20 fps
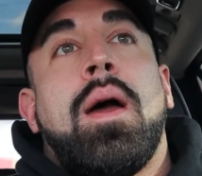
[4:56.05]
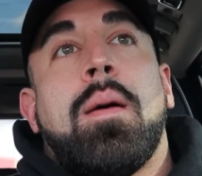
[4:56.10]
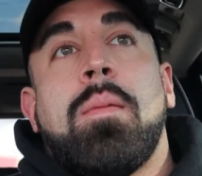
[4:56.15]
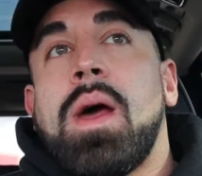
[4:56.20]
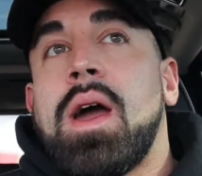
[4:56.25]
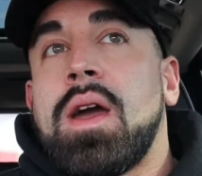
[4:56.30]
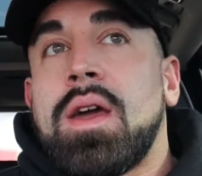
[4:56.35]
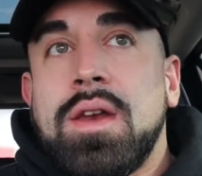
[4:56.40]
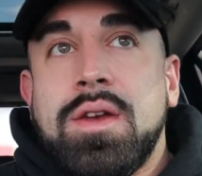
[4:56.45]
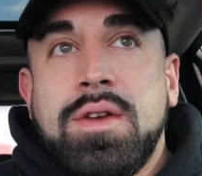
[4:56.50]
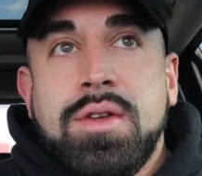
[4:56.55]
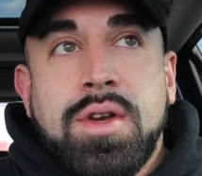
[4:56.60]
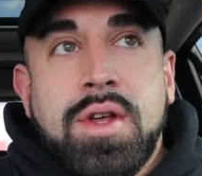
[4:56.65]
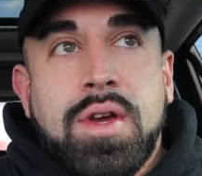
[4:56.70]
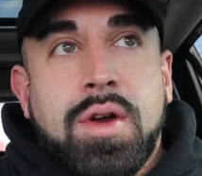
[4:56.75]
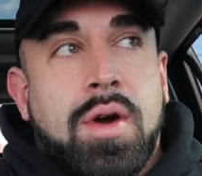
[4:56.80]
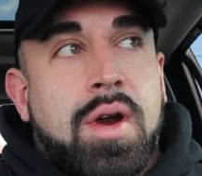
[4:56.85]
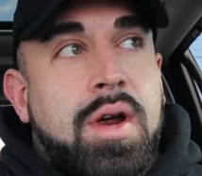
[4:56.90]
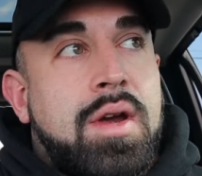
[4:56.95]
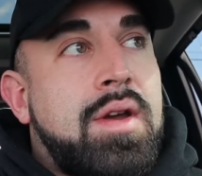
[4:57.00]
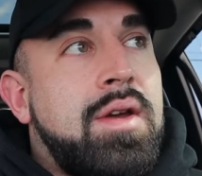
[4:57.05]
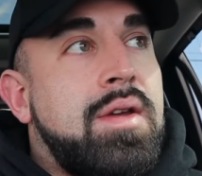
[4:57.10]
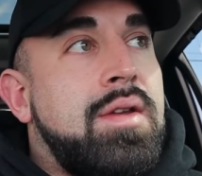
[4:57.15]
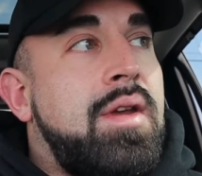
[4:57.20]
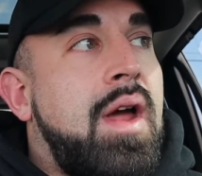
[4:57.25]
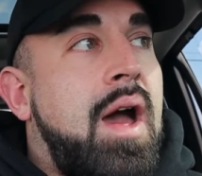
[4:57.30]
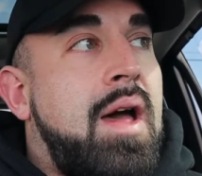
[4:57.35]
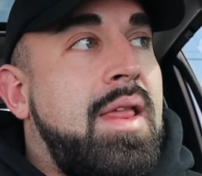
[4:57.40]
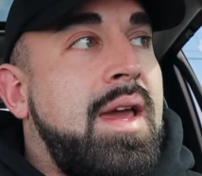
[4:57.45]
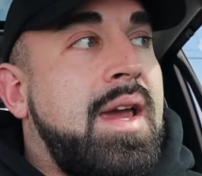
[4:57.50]
I'm not going to do New York.
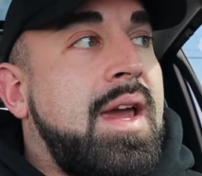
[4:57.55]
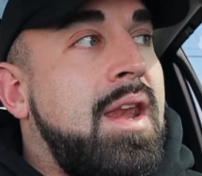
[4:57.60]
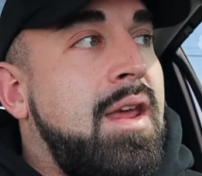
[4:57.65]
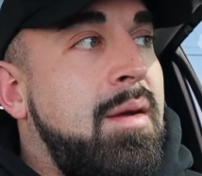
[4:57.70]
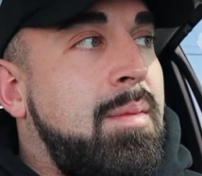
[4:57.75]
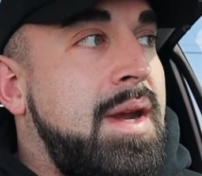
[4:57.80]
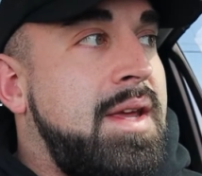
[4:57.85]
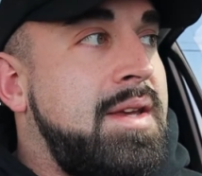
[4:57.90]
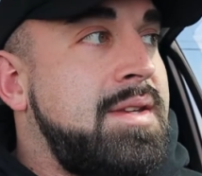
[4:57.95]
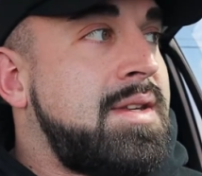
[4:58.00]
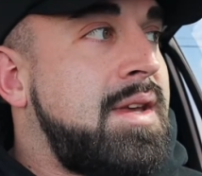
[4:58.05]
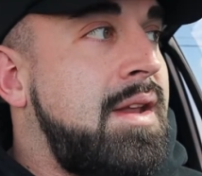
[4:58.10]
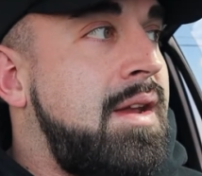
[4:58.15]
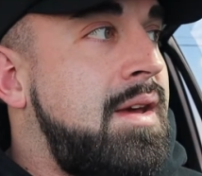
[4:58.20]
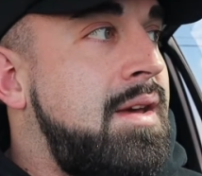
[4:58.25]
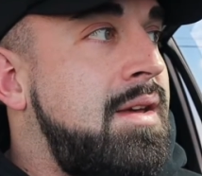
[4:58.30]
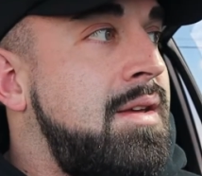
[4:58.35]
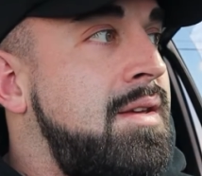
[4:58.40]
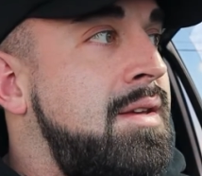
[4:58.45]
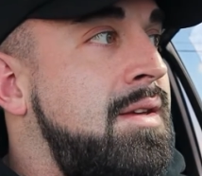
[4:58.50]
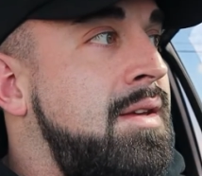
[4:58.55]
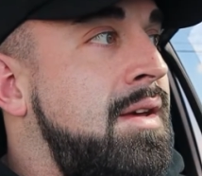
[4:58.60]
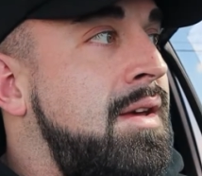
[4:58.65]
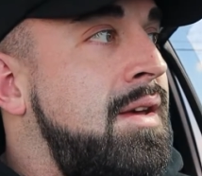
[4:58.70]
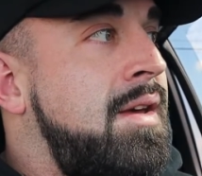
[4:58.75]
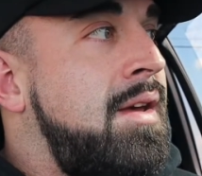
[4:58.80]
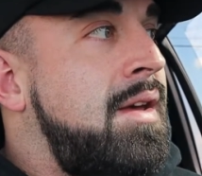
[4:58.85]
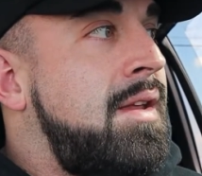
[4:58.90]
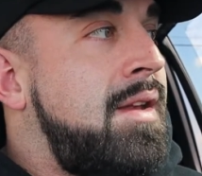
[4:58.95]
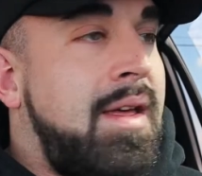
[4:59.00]
Not like anybody's going to
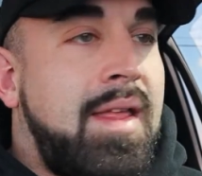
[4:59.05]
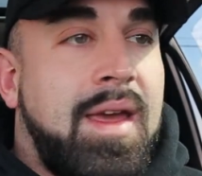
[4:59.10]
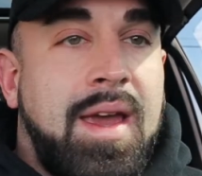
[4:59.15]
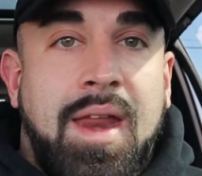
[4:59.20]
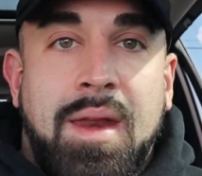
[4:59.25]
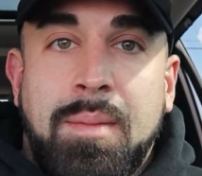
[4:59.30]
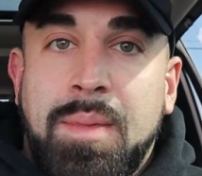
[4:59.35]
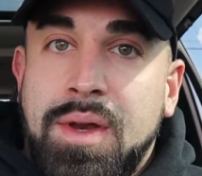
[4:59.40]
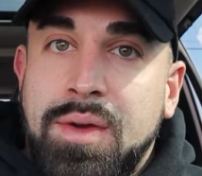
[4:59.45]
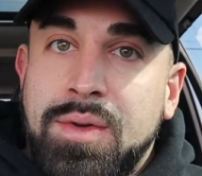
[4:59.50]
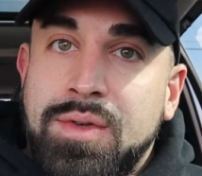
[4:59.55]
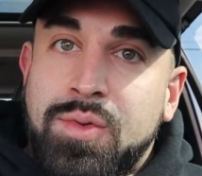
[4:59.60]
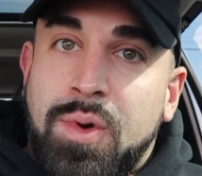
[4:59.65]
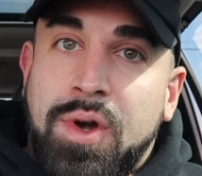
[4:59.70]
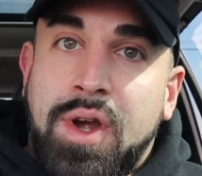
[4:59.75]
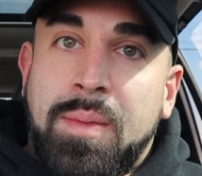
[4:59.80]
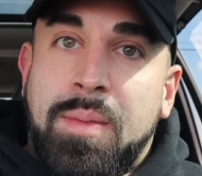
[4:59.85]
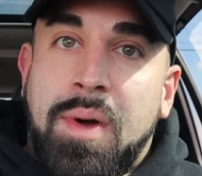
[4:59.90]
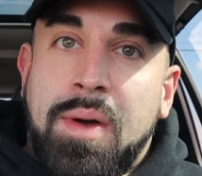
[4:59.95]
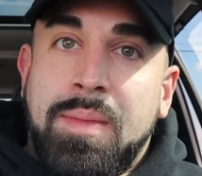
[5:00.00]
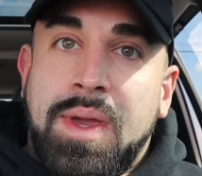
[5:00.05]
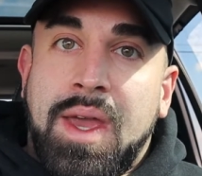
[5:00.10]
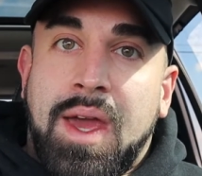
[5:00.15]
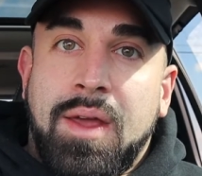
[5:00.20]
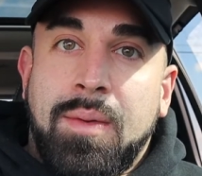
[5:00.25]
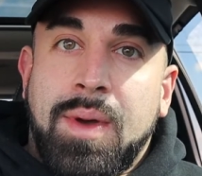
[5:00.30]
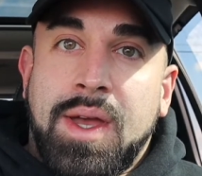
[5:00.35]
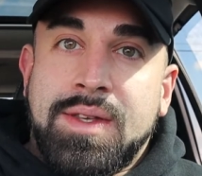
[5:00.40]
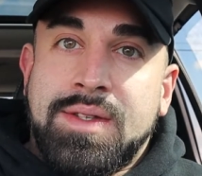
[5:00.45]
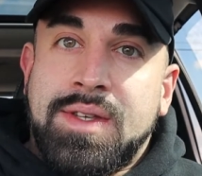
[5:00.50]
not like anybody was worried about me
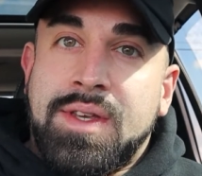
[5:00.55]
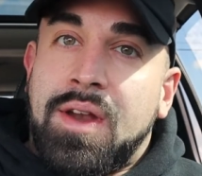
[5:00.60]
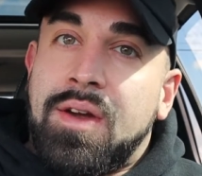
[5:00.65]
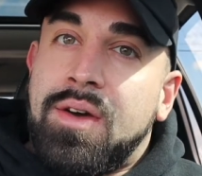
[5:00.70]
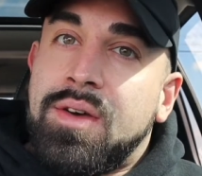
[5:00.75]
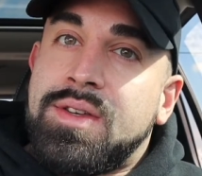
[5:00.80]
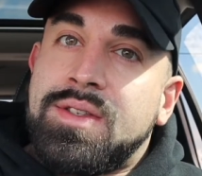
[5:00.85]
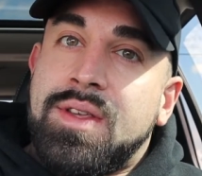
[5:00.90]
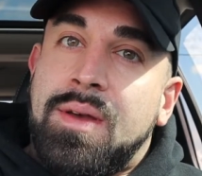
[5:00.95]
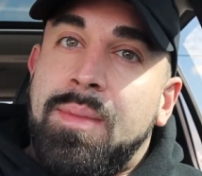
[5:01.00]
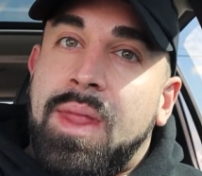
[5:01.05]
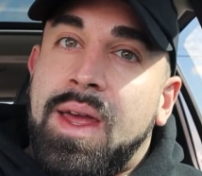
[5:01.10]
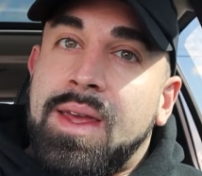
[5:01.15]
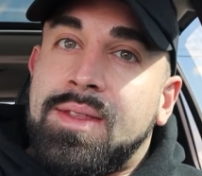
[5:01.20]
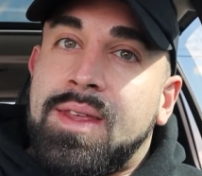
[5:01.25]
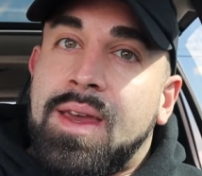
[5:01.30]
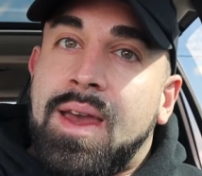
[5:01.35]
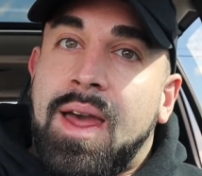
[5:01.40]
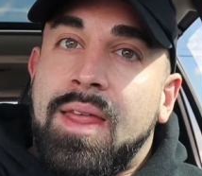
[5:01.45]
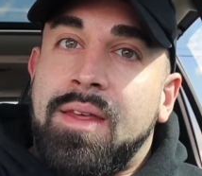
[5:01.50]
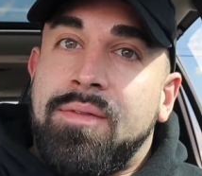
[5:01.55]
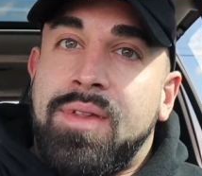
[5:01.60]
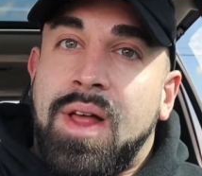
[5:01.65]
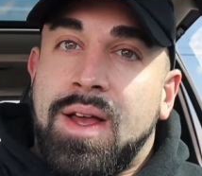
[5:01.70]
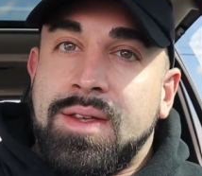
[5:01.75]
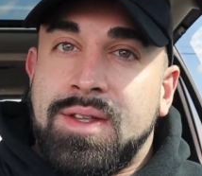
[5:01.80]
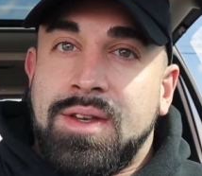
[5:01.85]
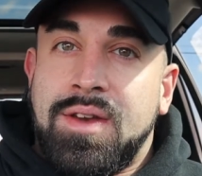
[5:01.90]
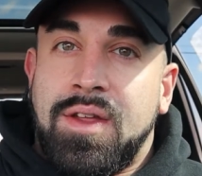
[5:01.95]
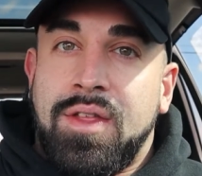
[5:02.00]
anyways, you know, because I'm like the guy that
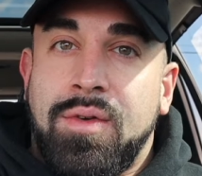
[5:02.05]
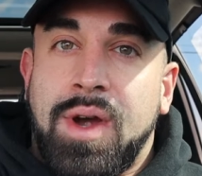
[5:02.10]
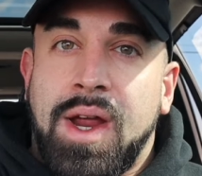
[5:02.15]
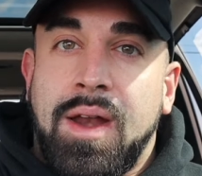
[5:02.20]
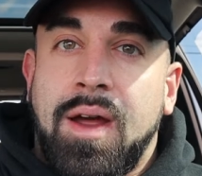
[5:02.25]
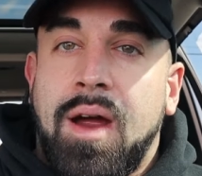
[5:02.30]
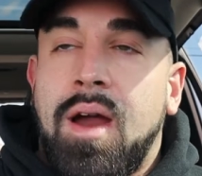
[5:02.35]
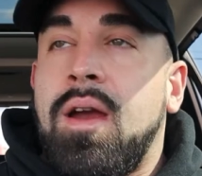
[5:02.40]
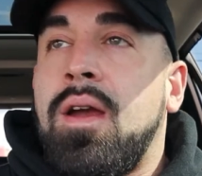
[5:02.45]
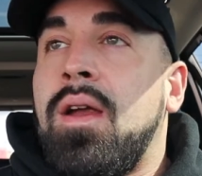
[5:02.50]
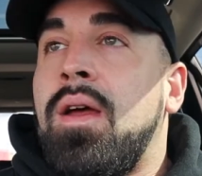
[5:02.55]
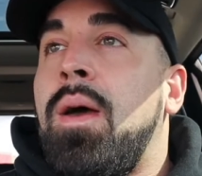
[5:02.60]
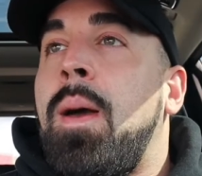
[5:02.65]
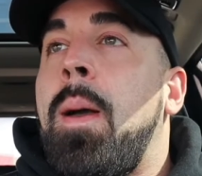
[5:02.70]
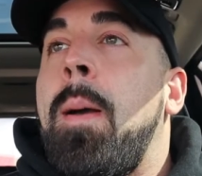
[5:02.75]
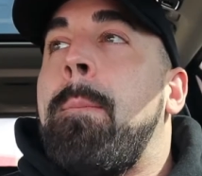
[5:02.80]
flies the radar.